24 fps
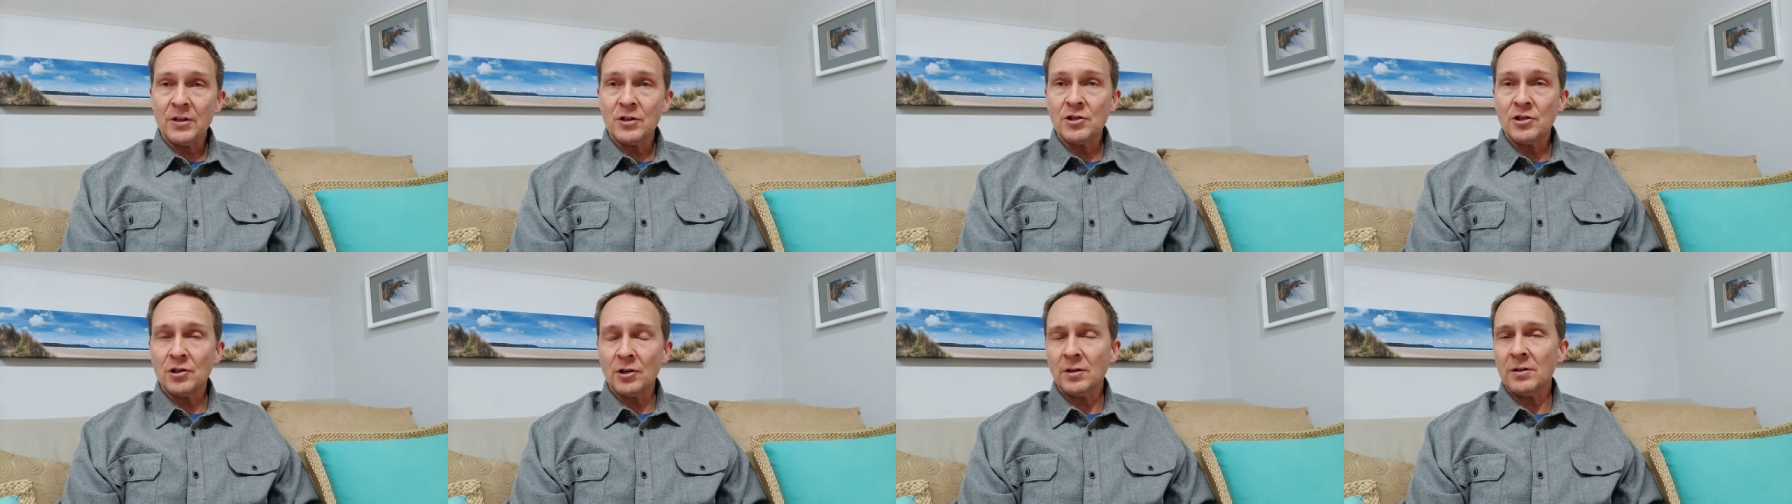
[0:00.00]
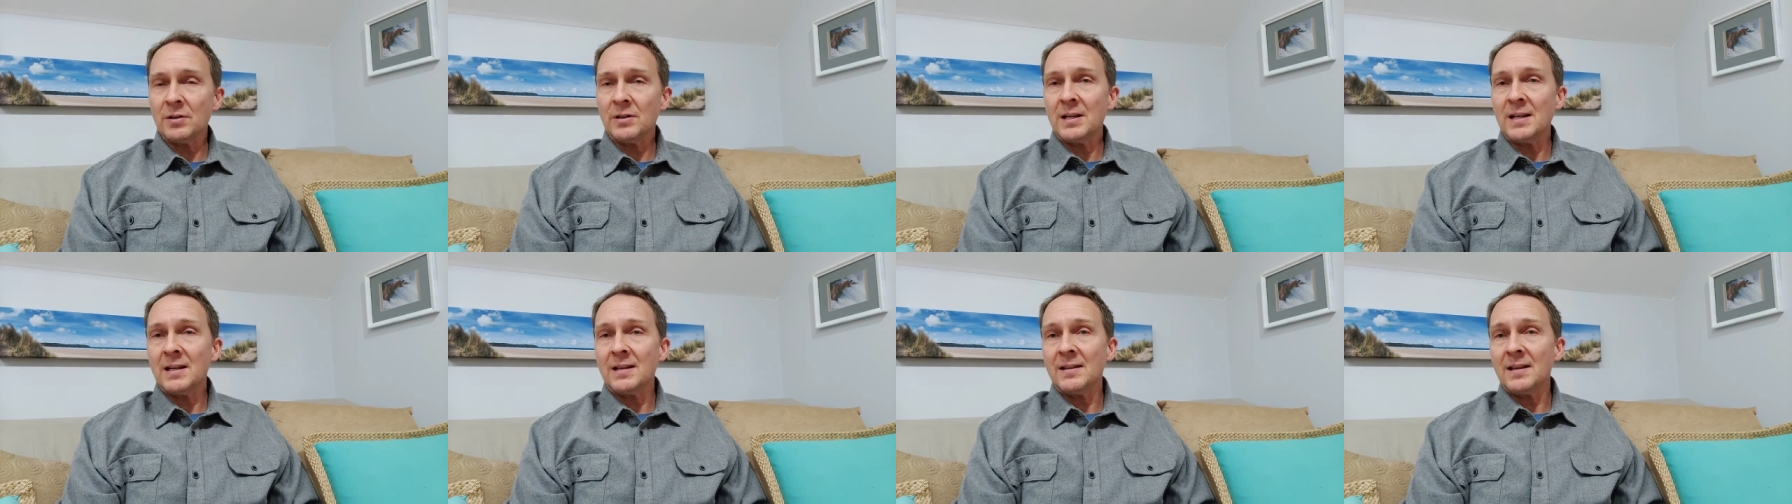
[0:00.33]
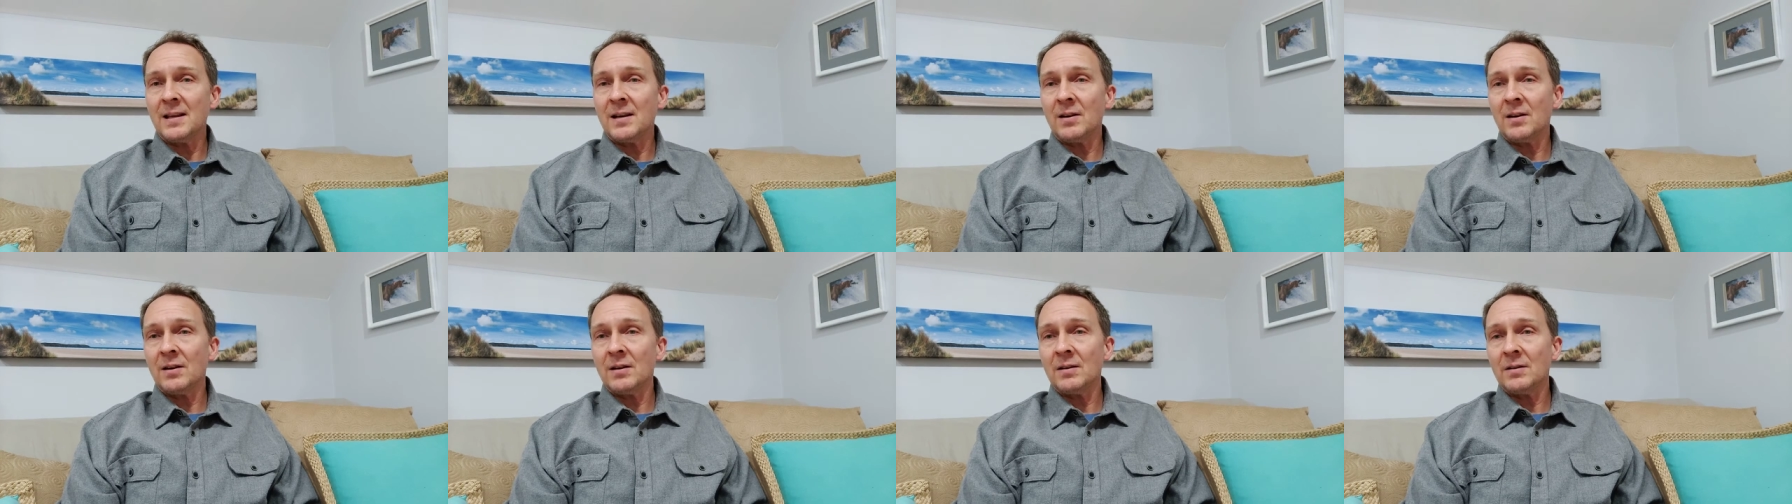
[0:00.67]
the journey
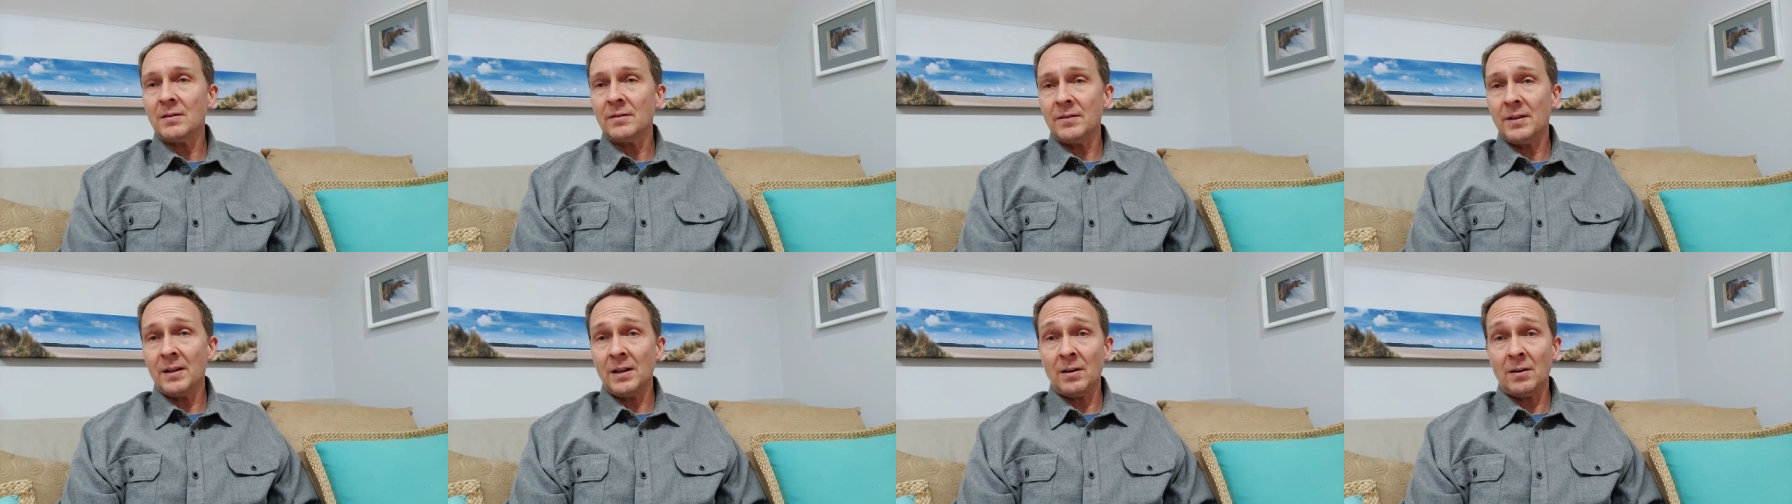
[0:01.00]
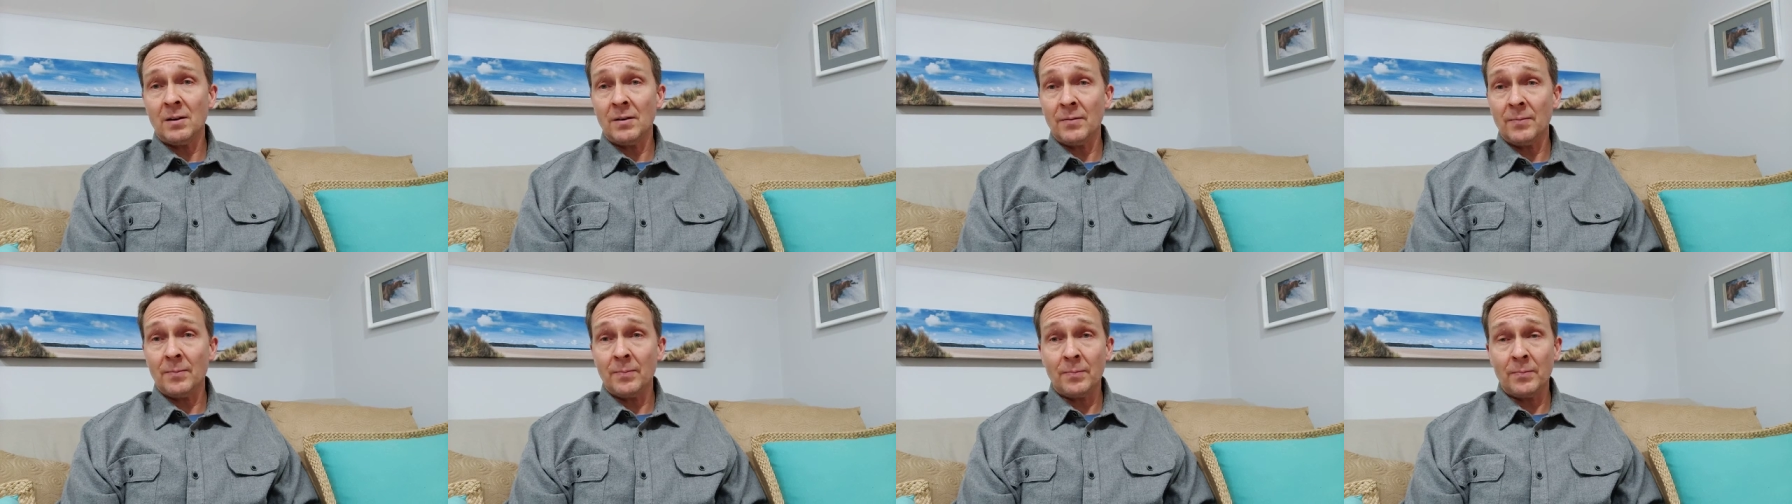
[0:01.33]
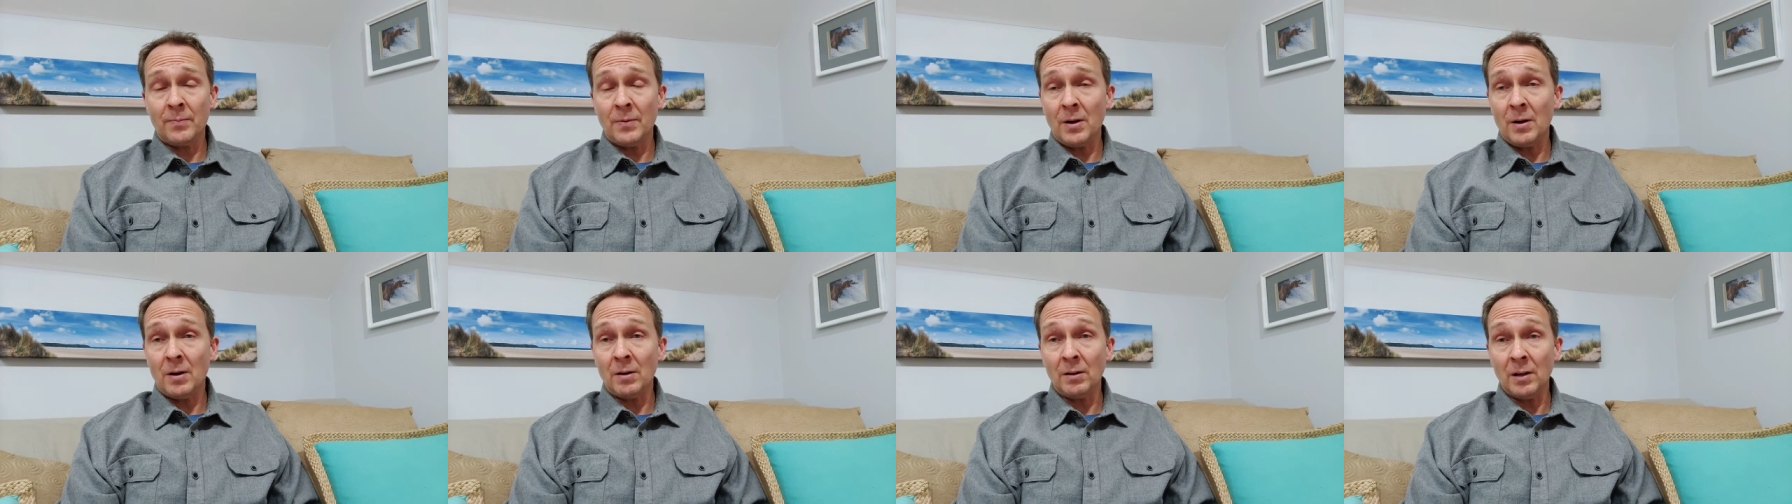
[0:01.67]
that our that our
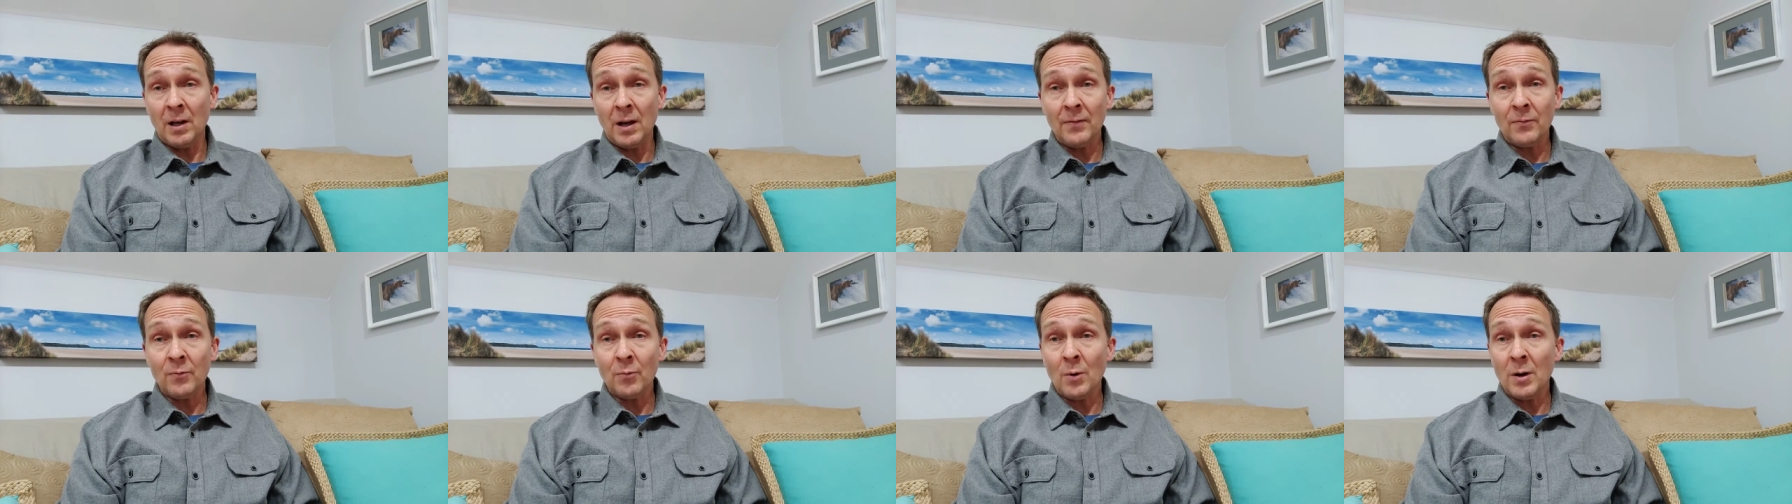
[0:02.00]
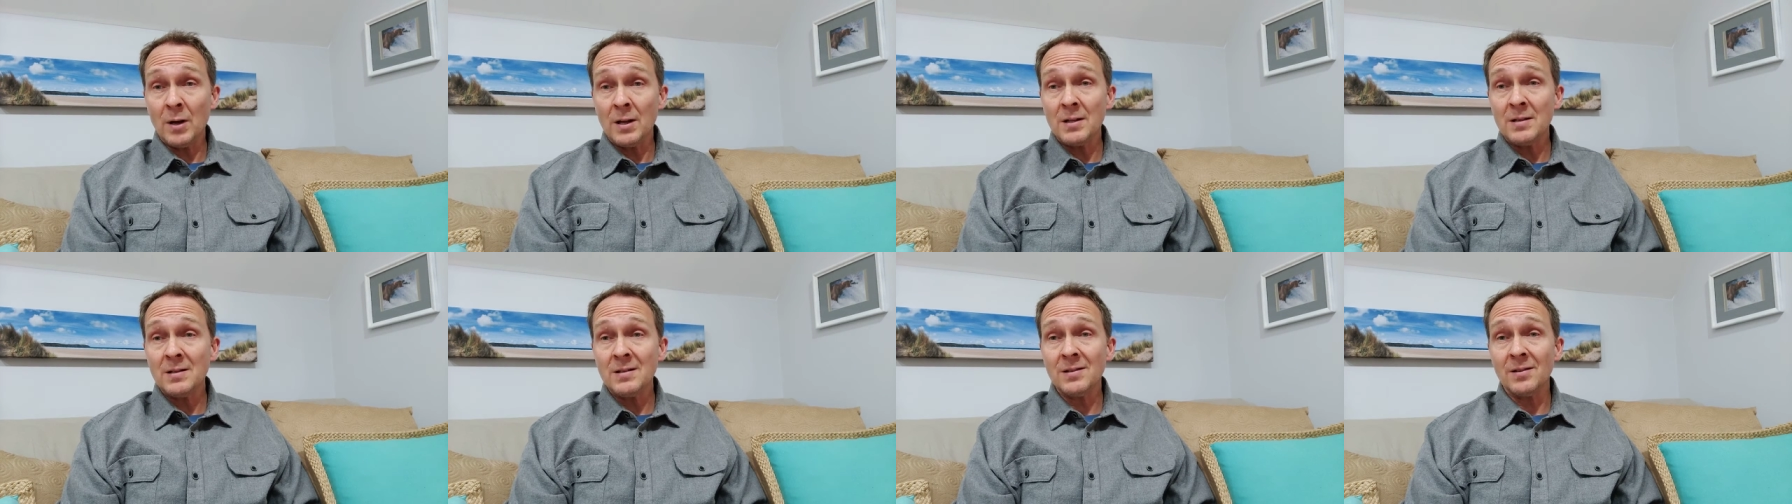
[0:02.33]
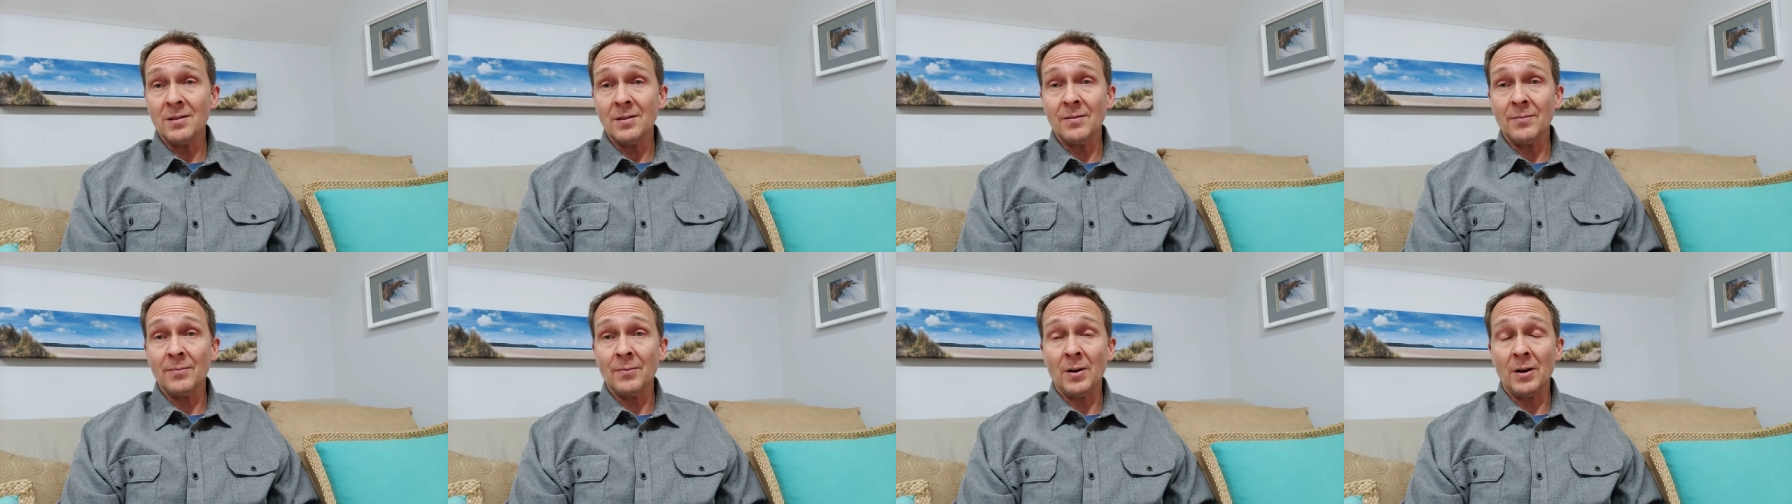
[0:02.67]
our loved ones,
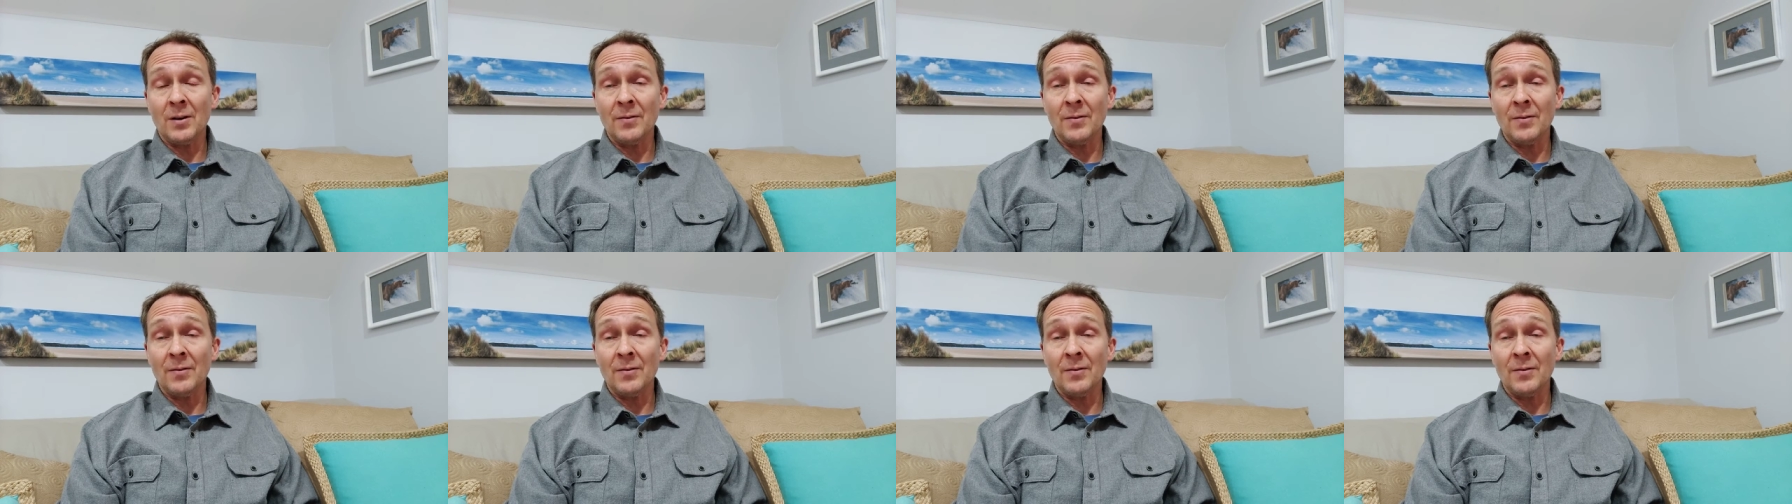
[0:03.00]
our,